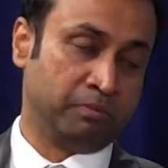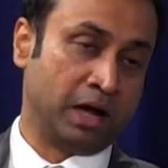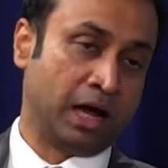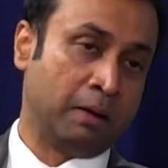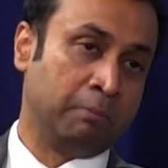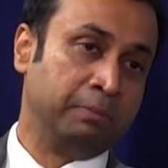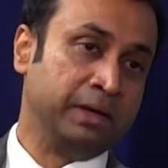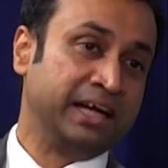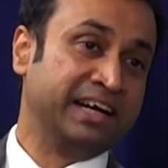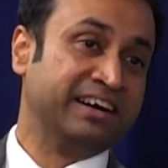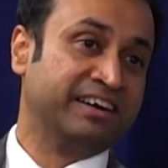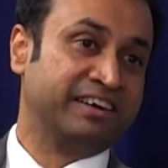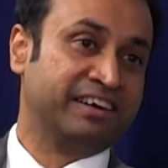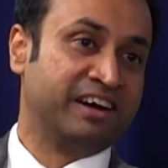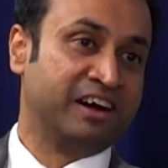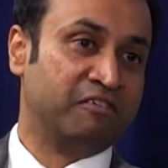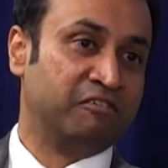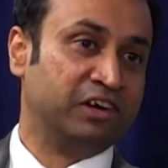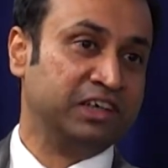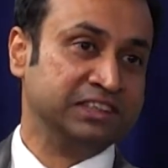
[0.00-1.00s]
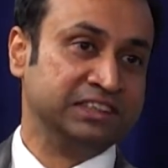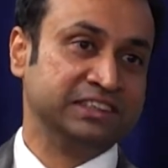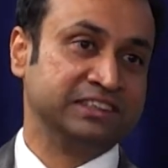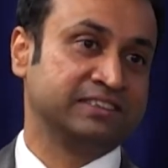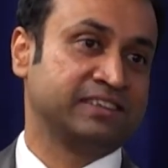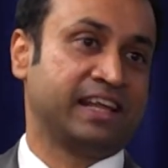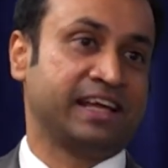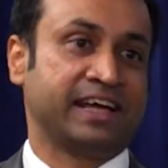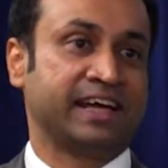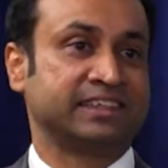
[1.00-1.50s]
bigger
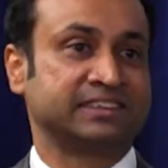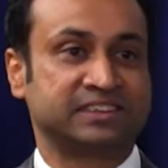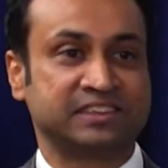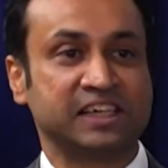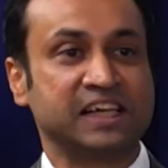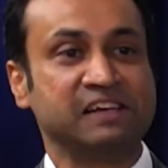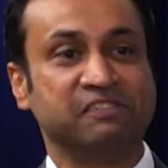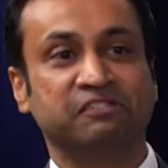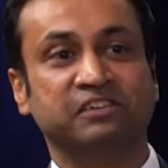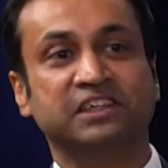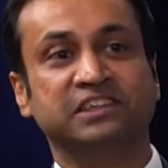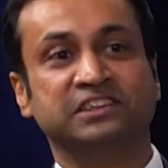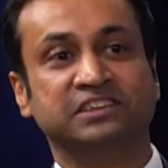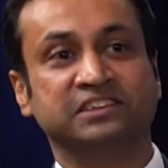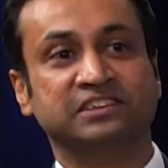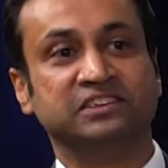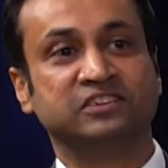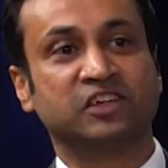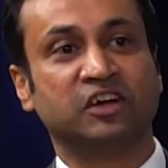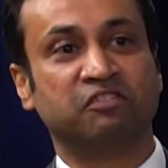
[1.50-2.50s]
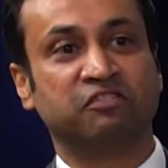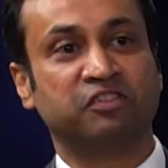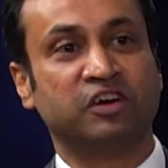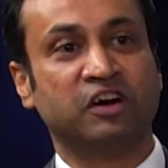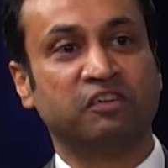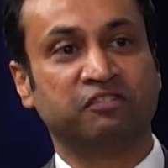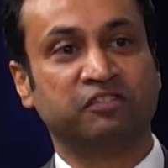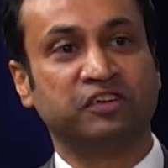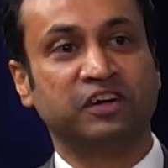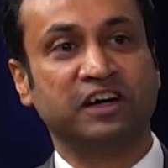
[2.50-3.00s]
versions, like XL versions of
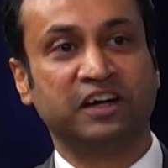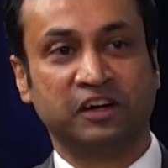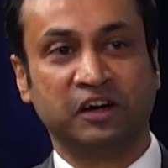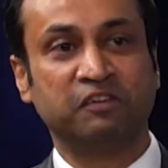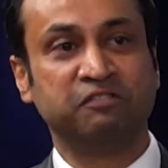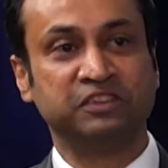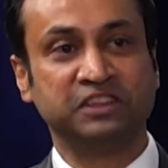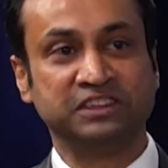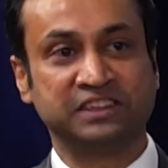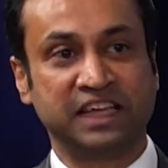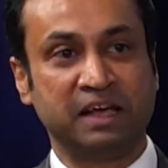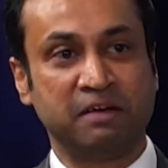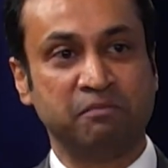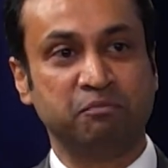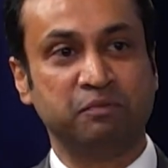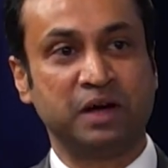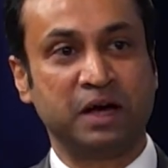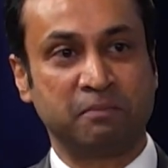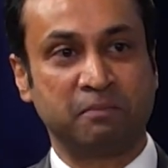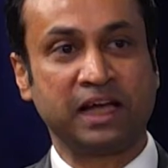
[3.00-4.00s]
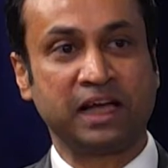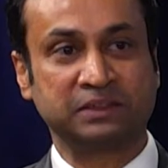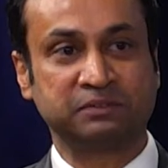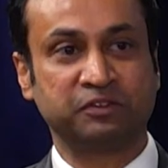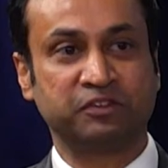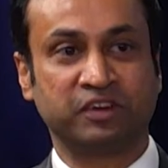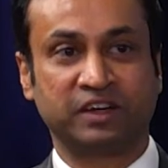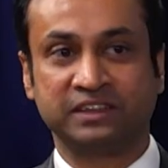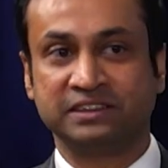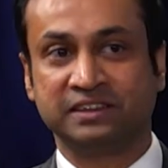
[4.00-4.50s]
the same plasma
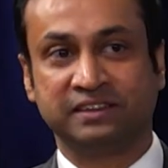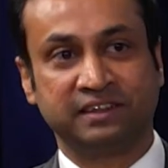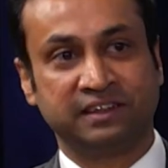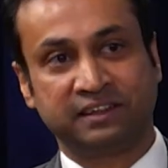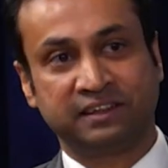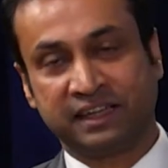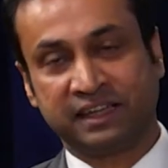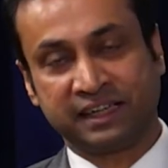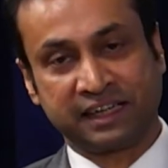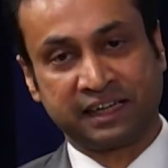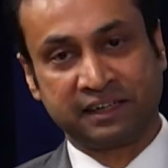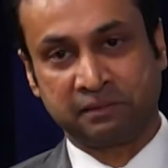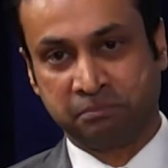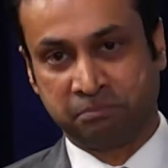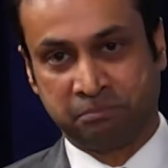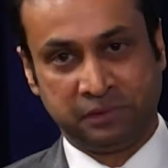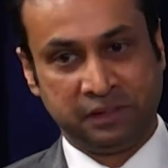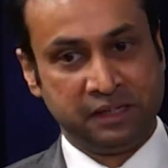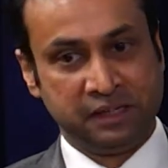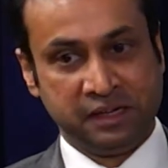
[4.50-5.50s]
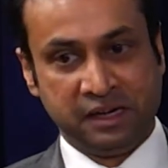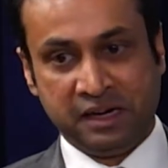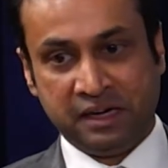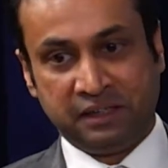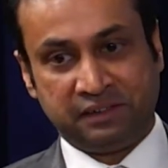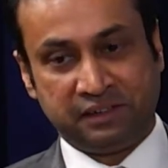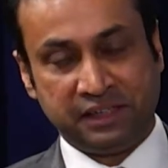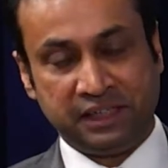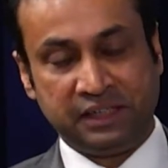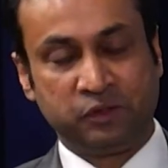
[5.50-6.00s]
water generator that can
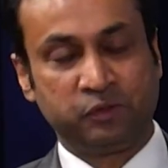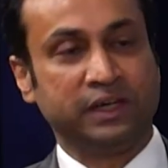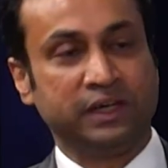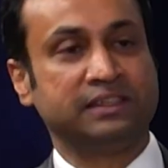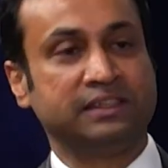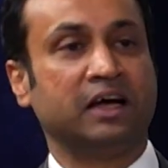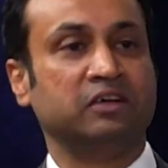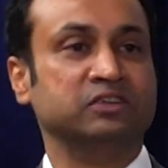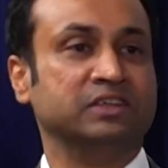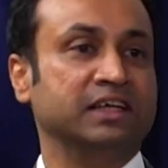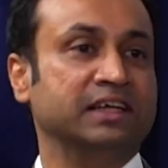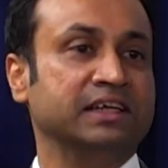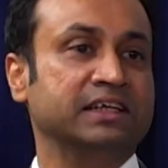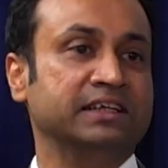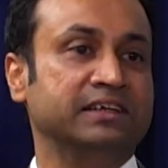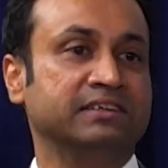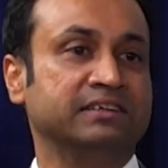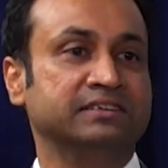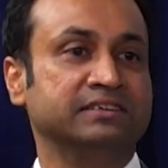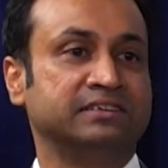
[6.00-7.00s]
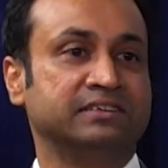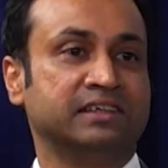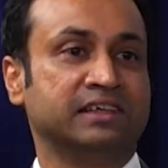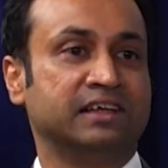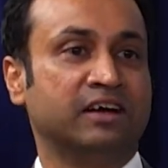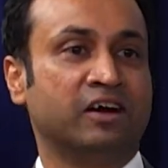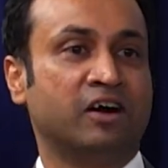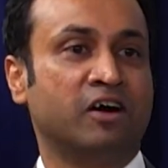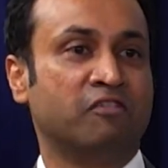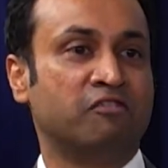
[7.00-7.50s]
treat 20,000 liters
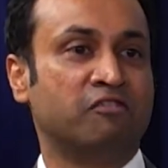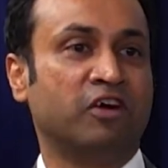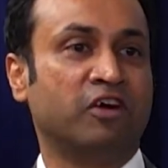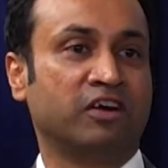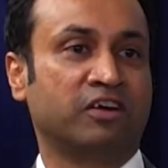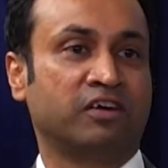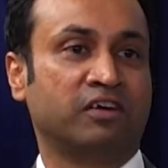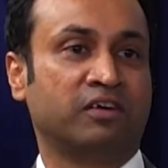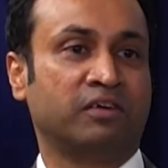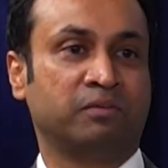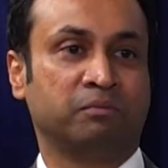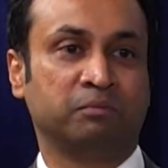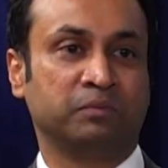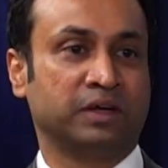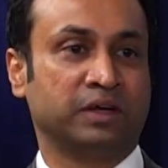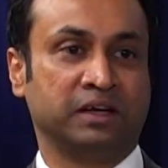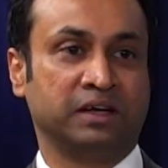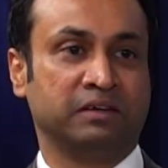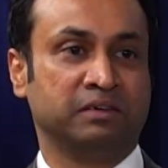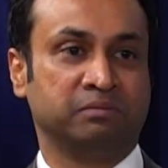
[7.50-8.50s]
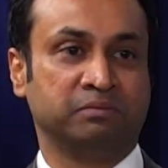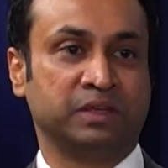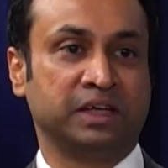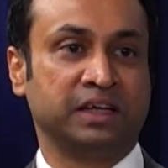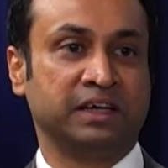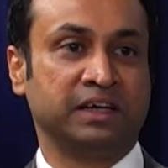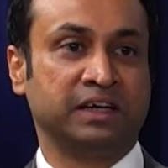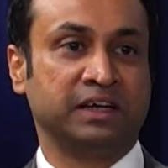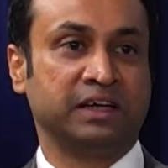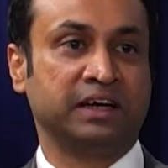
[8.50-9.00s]
of water
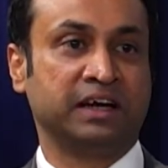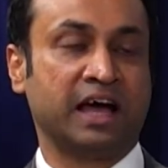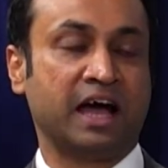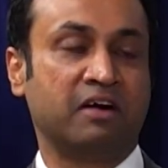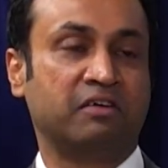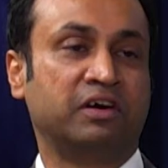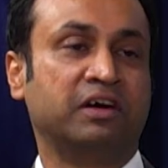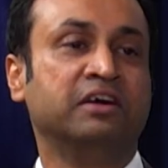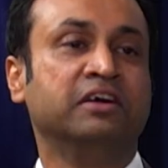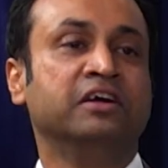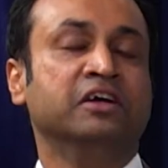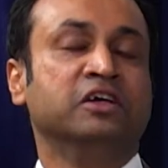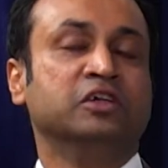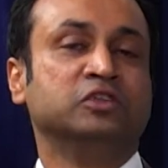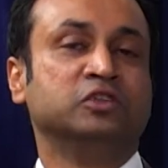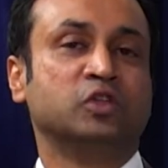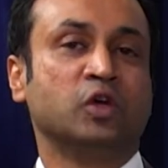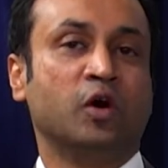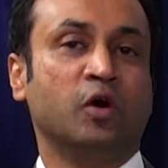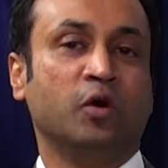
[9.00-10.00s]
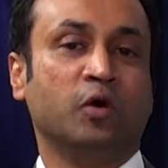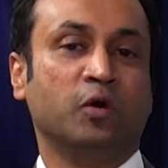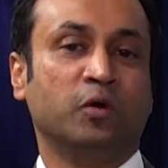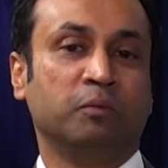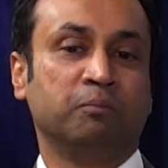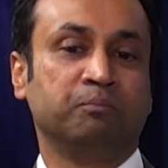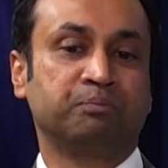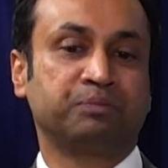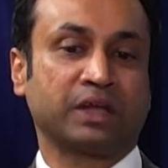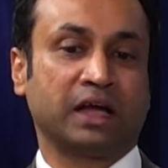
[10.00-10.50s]
in an hour. So
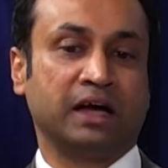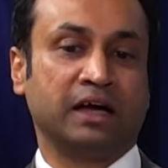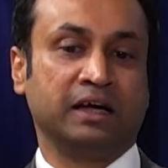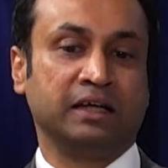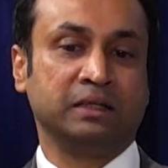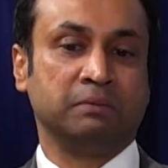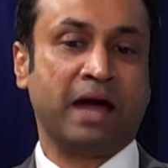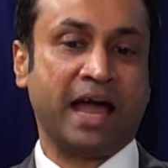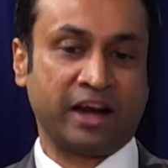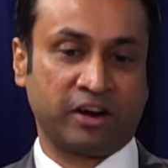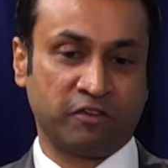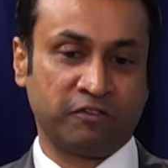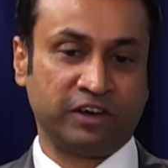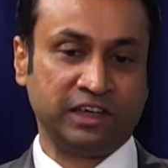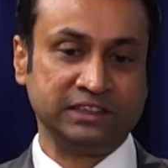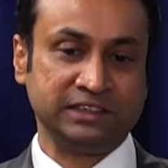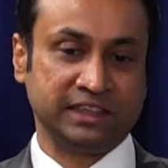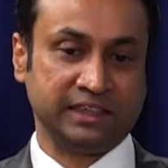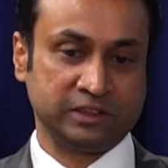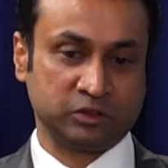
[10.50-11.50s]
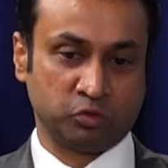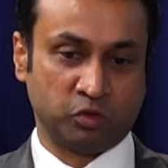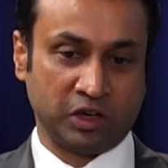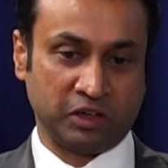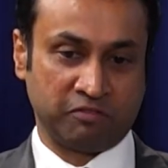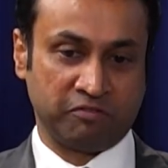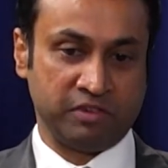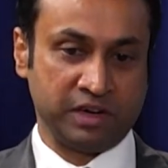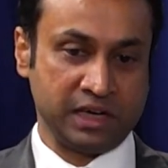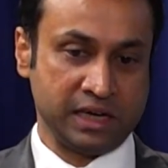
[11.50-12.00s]
the micro version is what
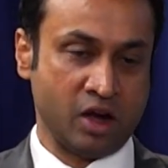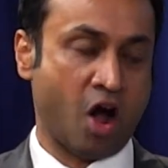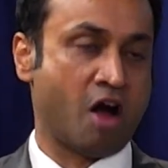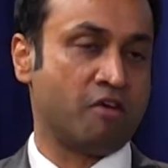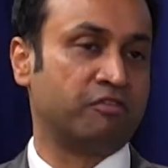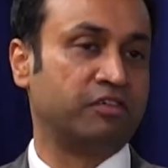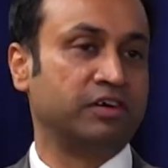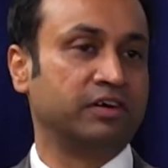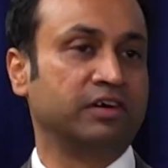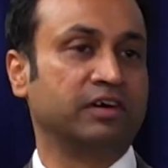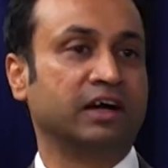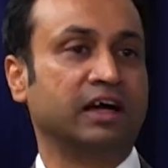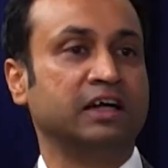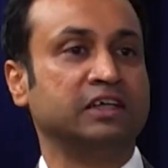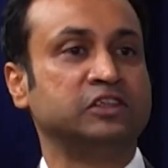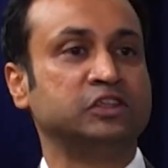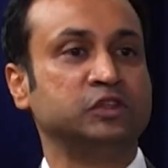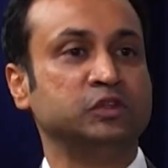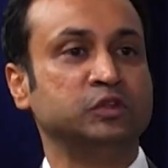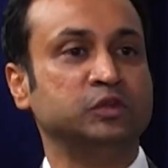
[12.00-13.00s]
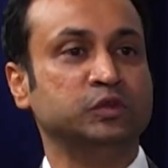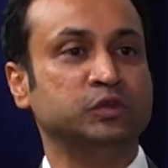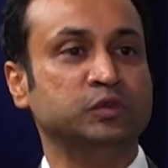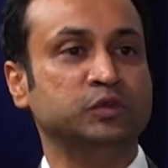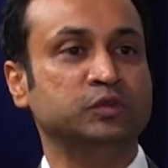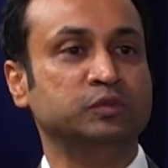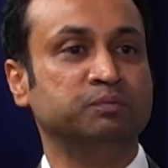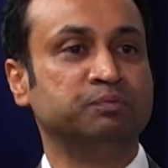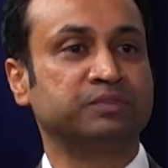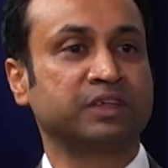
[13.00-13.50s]
we offer
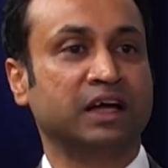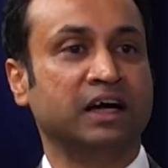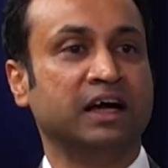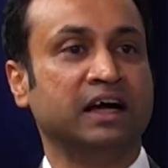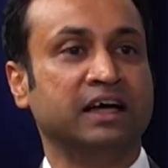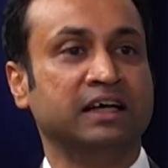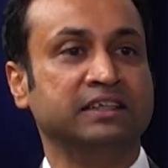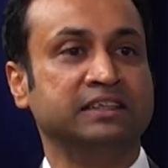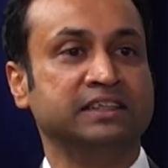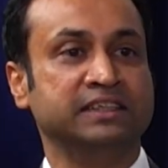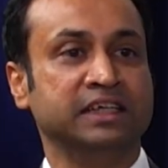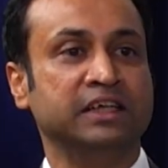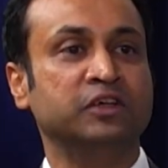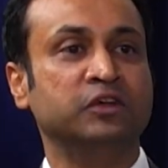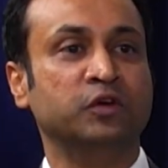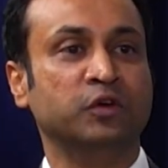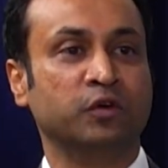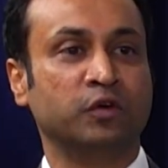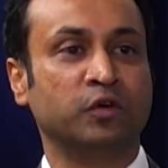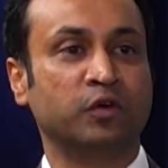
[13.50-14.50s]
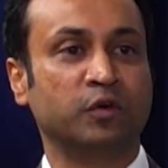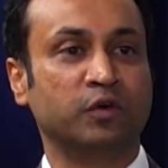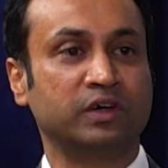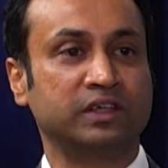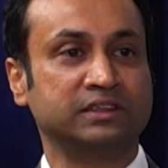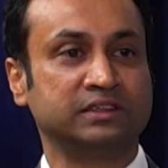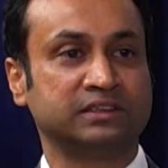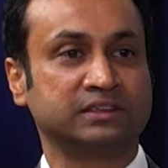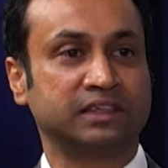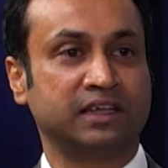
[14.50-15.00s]
to the indoor
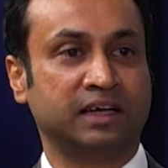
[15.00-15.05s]
growers